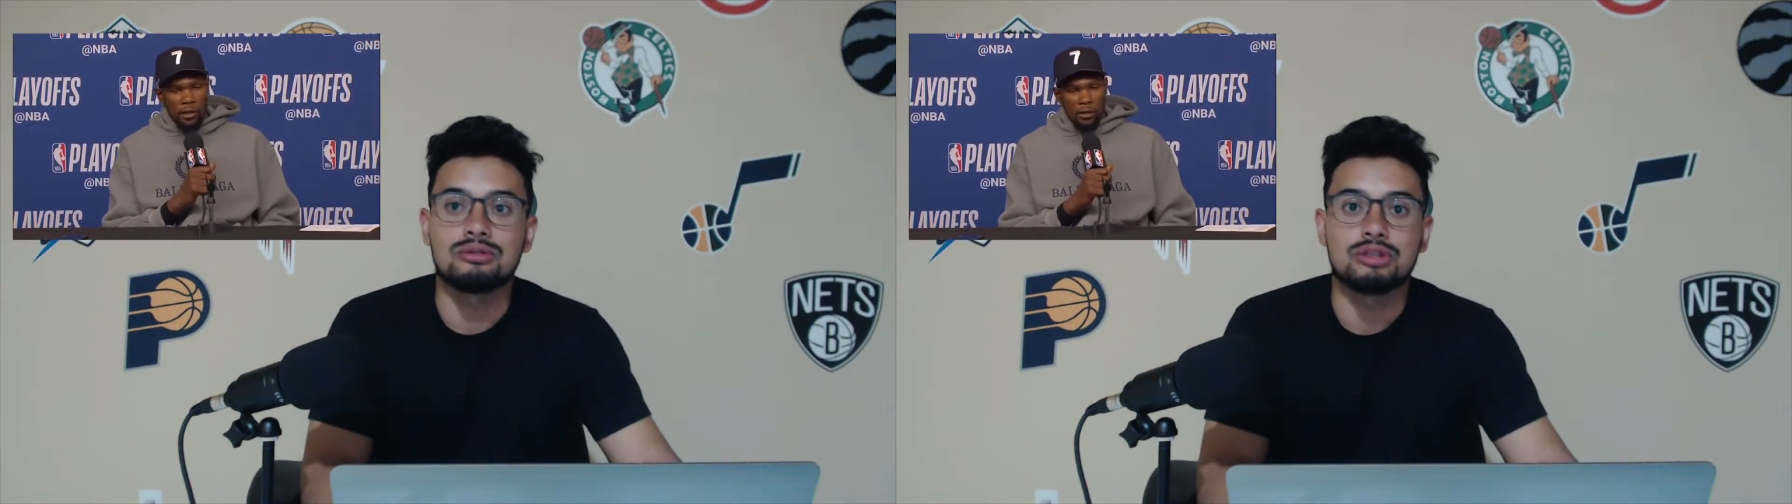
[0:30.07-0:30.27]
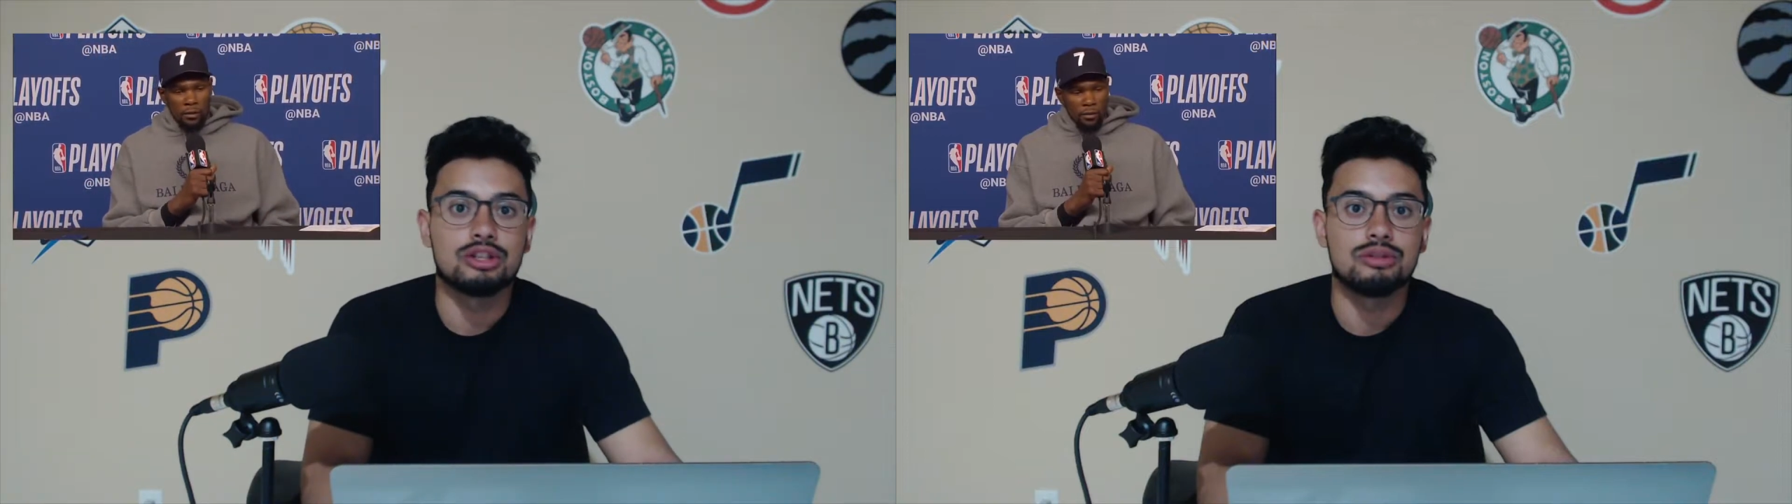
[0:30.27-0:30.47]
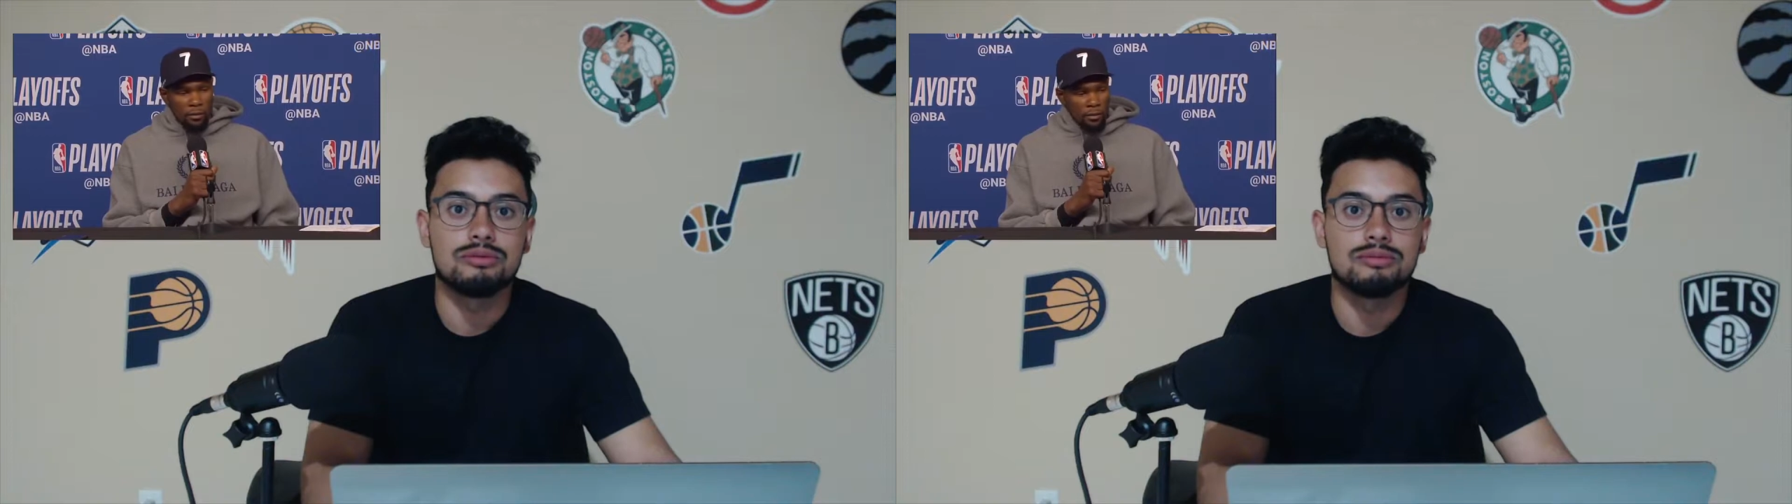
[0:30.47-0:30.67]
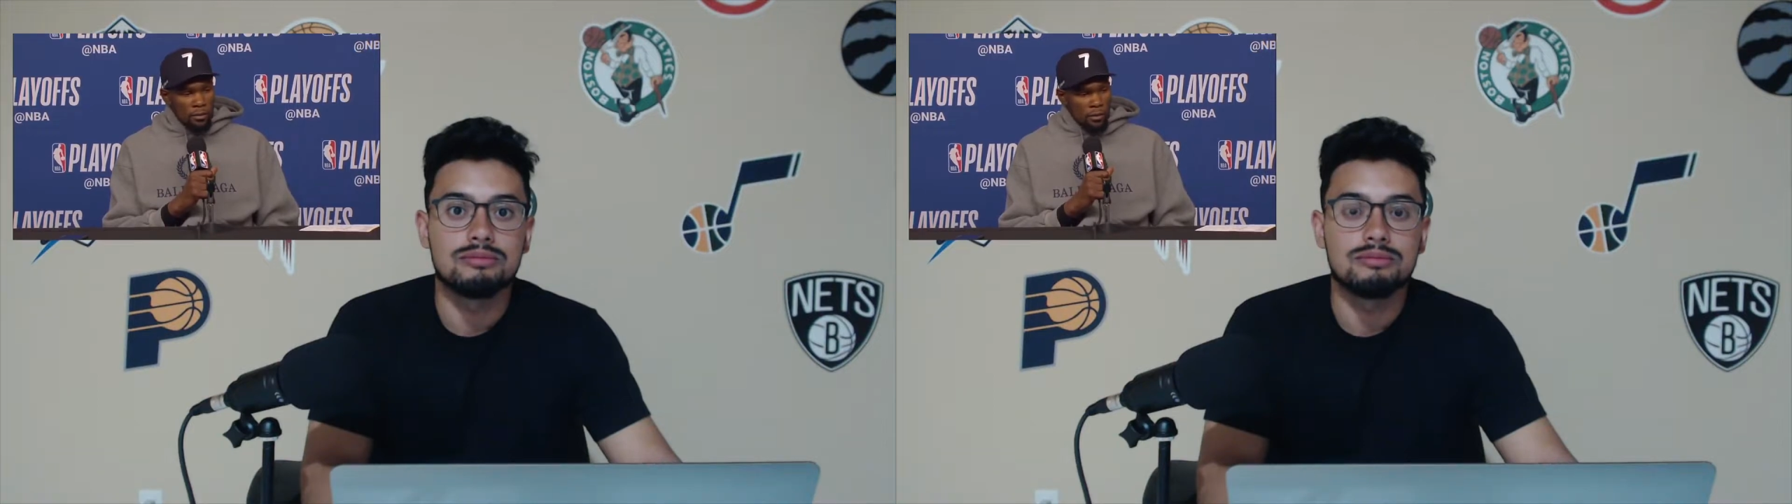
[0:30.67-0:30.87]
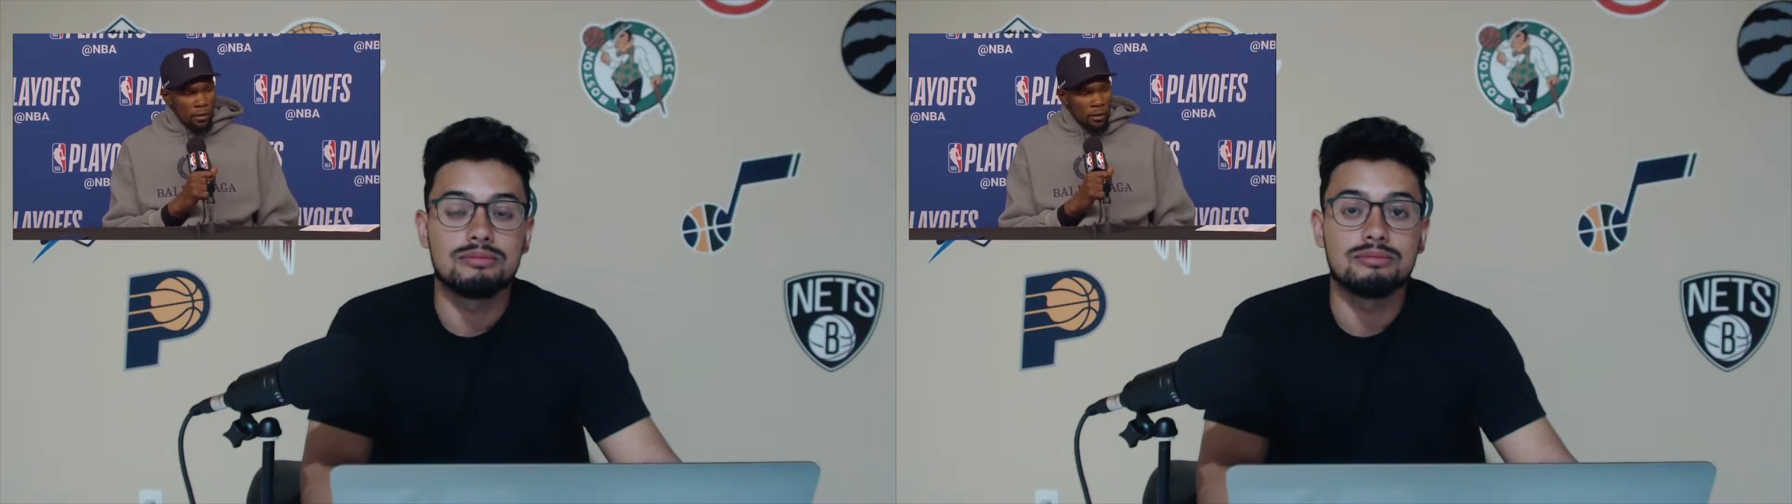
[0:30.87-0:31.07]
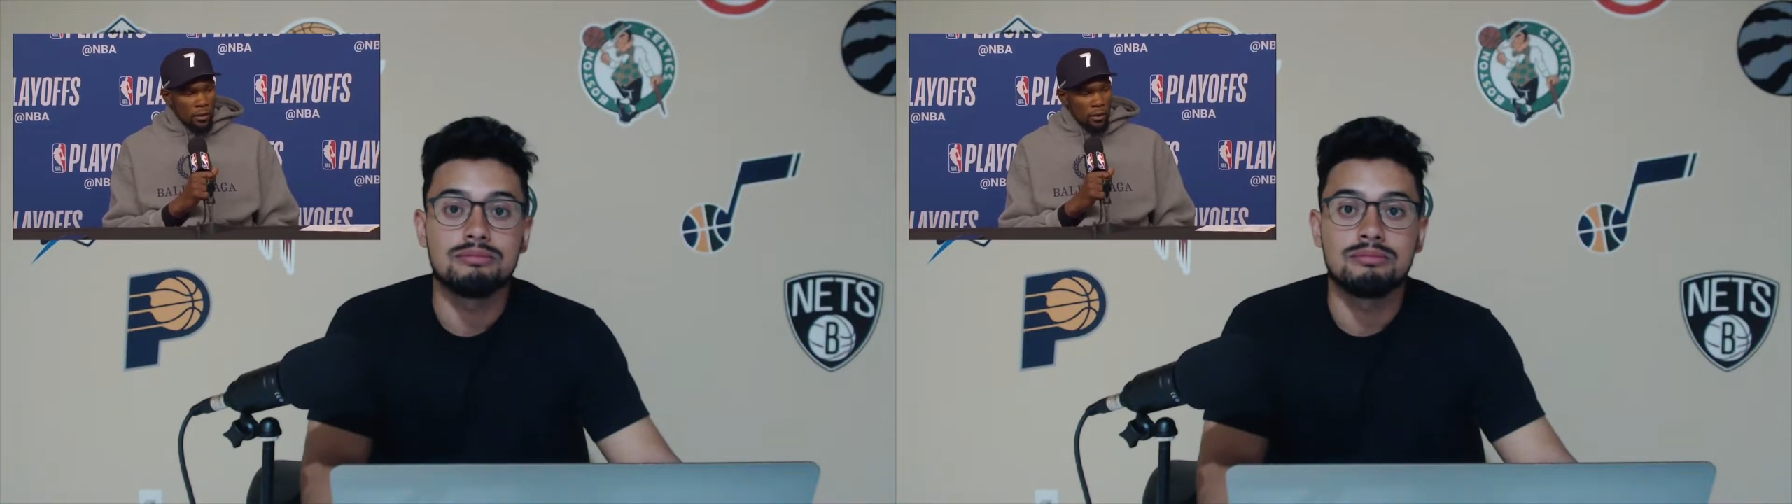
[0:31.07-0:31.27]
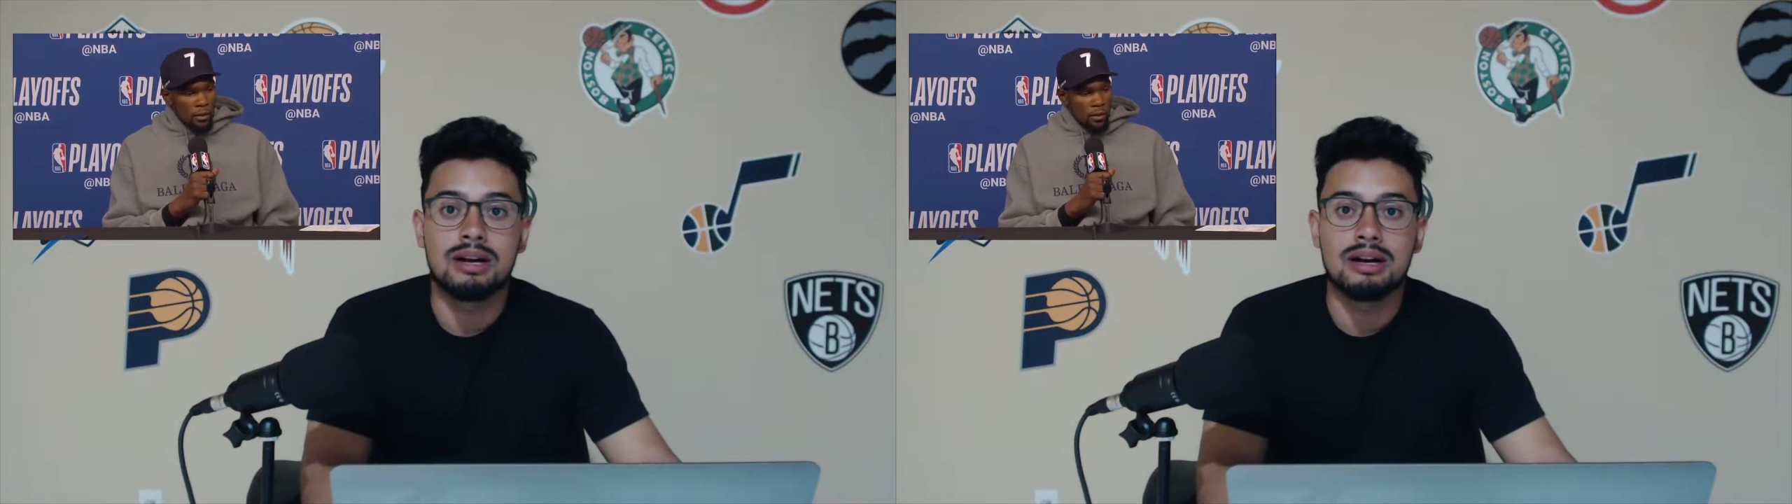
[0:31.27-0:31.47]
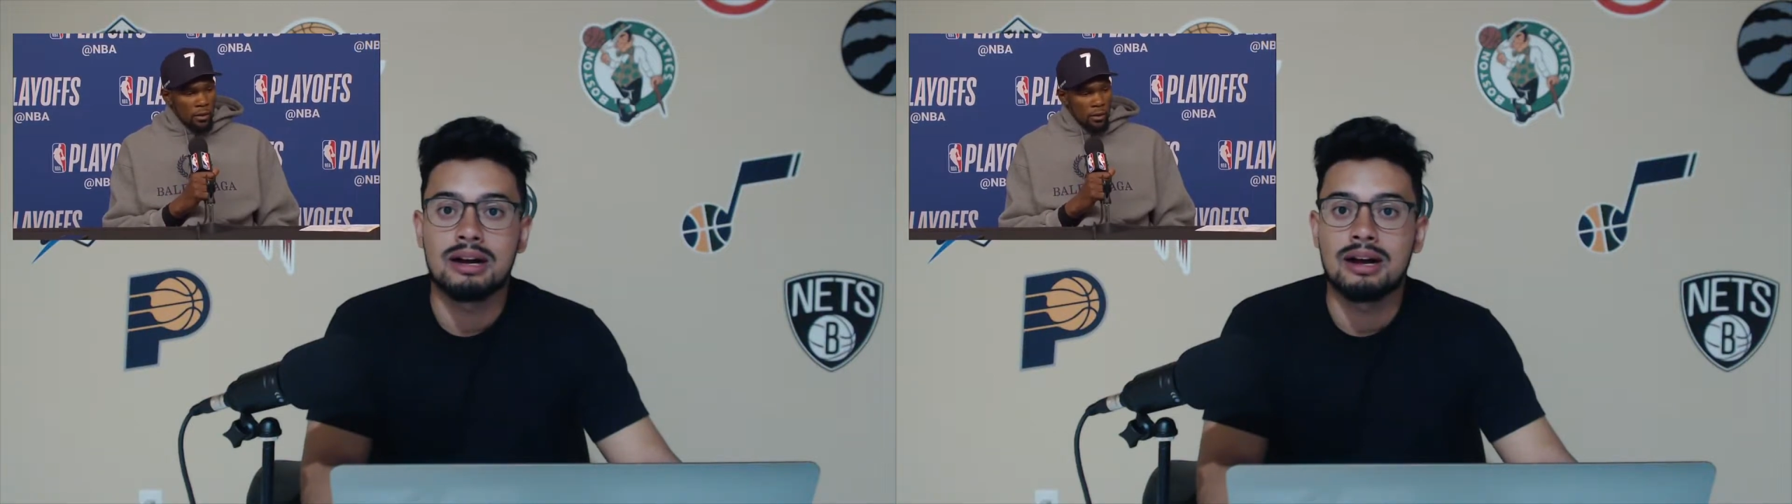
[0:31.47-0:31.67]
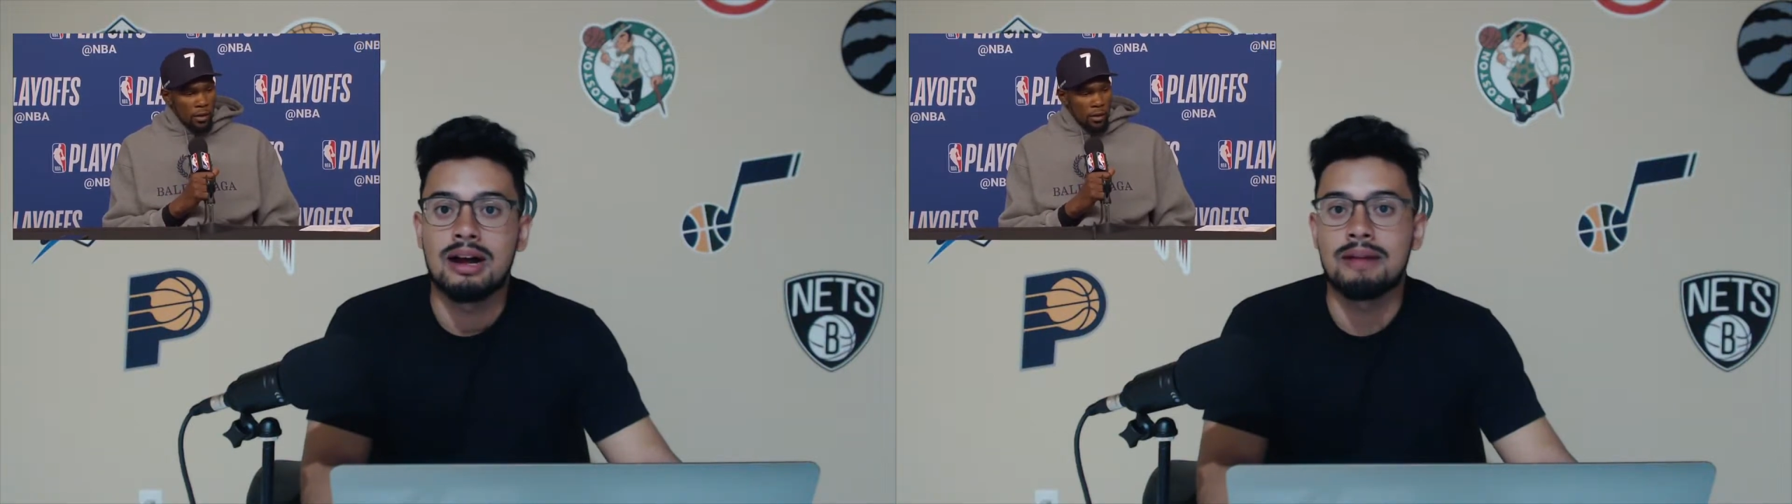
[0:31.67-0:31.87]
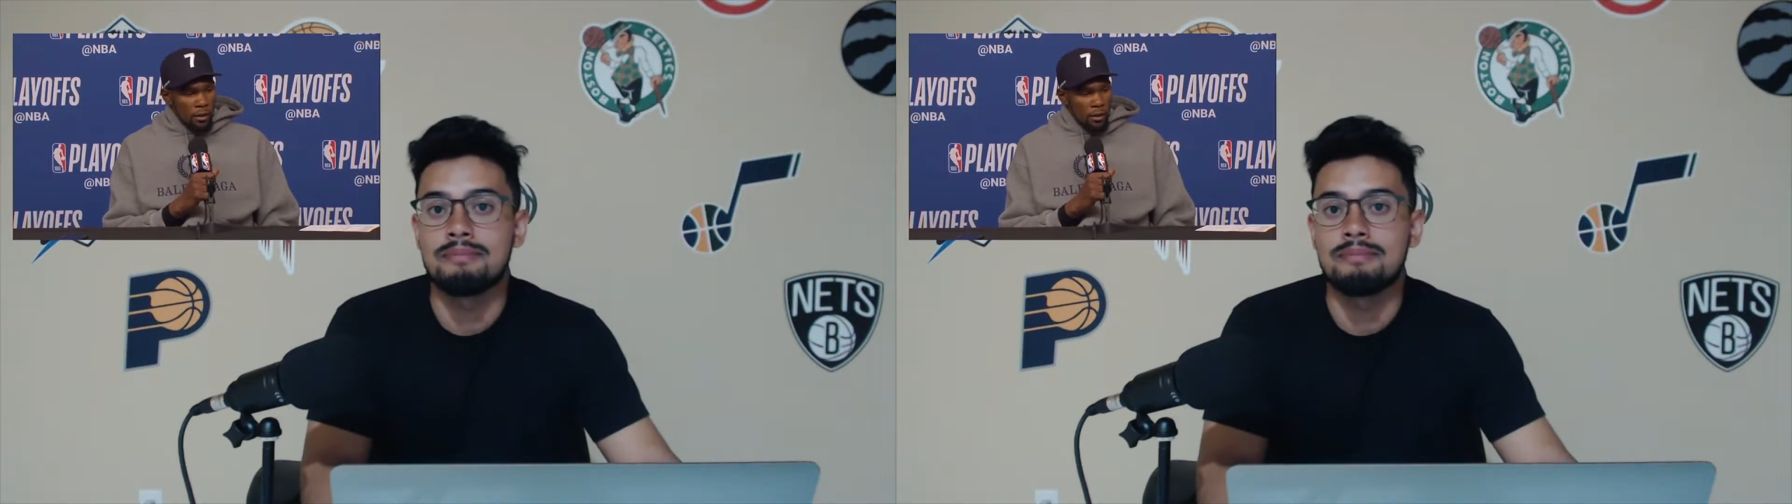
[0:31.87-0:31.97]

shoot, I'm